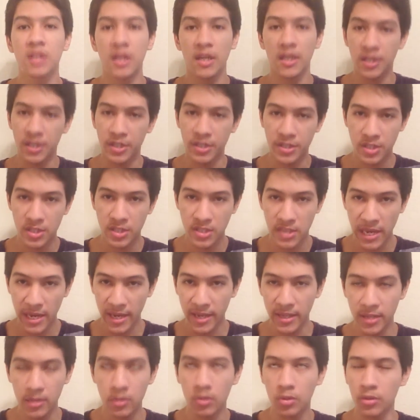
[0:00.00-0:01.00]
like their
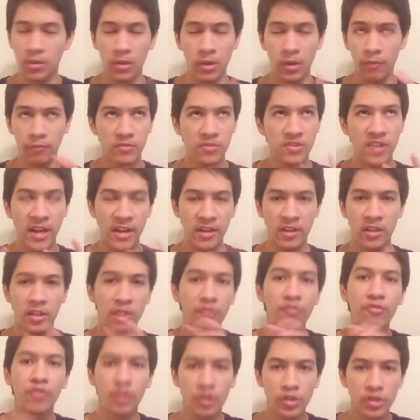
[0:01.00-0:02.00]
second or their technically
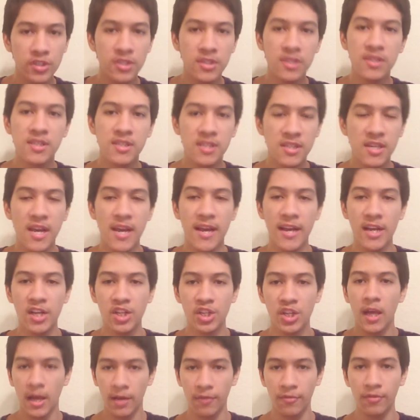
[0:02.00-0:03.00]
first stage
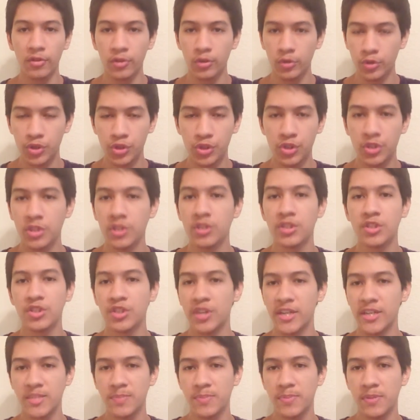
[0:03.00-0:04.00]
evolution to
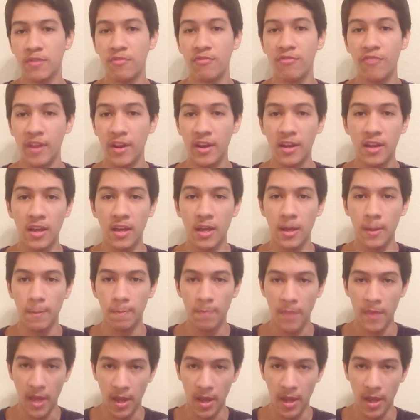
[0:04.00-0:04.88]
Chespin, Fennekin,